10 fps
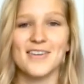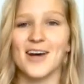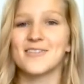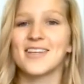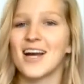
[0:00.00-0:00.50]

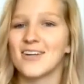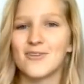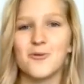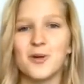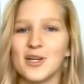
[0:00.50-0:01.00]
that was kind of
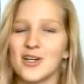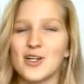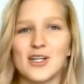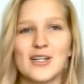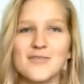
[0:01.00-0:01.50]
a
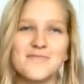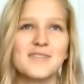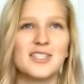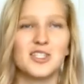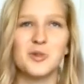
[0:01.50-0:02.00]
weird
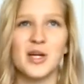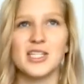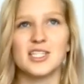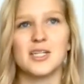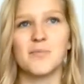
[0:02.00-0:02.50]

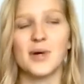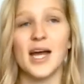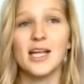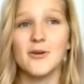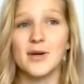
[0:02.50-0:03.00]
situation, but
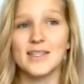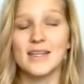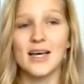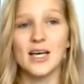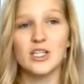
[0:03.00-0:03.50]

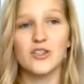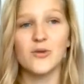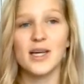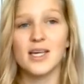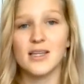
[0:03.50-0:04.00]
anyways, so
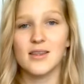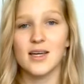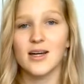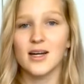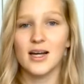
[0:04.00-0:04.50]
I get
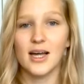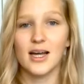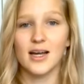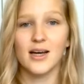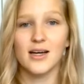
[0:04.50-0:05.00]
there,
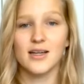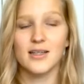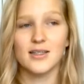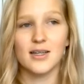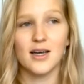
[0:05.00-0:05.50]

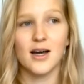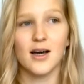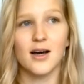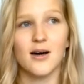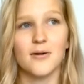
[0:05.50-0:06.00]
and
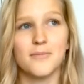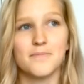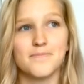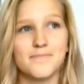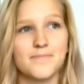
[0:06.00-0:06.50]
um,
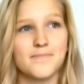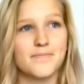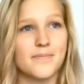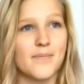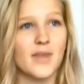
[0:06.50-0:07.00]

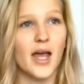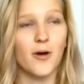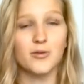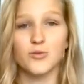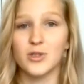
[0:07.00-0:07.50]
I was